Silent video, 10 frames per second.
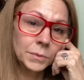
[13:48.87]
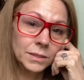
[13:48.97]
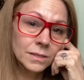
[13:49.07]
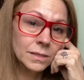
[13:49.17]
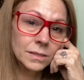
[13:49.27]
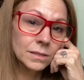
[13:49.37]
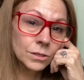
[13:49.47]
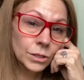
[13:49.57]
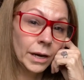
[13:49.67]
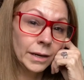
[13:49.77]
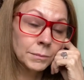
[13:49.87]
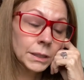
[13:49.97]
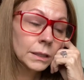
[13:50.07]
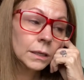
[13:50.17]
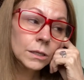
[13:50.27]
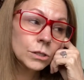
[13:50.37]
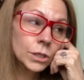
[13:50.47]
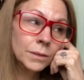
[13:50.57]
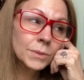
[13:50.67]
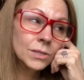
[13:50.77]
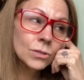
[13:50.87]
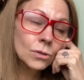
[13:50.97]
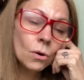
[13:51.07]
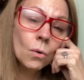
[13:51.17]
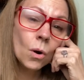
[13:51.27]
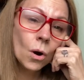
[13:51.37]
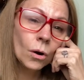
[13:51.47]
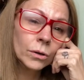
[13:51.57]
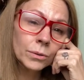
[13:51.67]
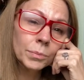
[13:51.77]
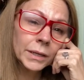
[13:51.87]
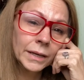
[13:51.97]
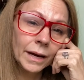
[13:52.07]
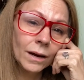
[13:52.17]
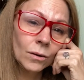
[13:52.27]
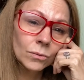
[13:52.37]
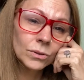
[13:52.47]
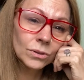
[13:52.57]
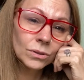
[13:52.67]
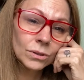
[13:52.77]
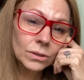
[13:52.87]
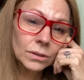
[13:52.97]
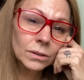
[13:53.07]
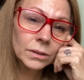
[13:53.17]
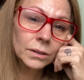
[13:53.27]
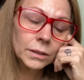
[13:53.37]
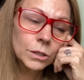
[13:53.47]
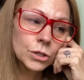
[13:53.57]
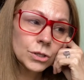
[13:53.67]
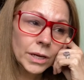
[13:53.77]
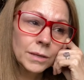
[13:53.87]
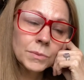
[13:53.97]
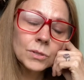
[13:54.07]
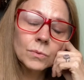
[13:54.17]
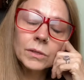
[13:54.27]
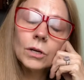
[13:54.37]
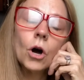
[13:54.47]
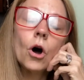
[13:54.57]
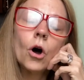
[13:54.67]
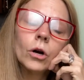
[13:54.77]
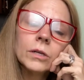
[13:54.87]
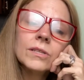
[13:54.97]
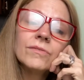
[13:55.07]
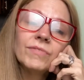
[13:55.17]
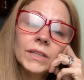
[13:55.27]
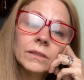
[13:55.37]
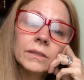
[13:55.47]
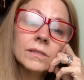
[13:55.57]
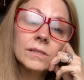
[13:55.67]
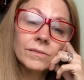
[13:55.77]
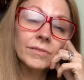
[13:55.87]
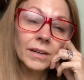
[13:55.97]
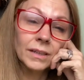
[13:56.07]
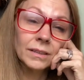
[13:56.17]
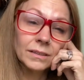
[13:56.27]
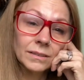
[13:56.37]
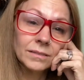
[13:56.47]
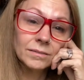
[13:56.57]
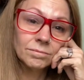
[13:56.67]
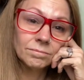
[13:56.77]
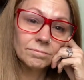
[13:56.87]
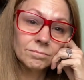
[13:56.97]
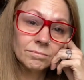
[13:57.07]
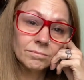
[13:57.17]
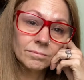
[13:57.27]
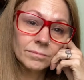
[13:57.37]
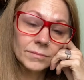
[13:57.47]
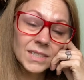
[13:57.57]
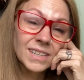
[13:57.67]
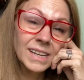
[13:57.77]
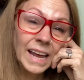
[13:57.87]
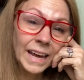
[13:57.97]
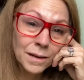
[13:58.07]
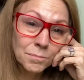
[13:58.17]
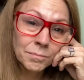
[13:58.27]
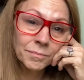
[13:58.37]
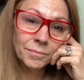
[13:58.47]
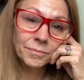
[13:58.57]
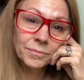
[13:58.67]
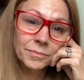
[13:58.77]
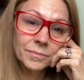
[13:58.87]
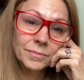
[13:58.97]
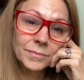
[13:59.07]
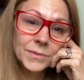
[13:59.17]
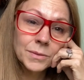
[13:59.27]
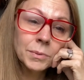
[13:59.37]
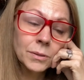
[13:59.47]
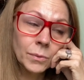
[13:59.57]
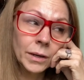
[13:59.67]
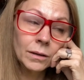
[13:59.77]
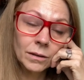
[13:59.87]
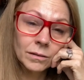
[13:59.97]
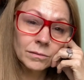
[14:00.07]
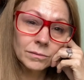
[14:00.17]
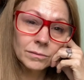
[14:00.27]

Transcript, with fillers: Because this is shame. Shame is so hard to pick out. Shame is one of the hardest feelings to find, to name, to be aware of.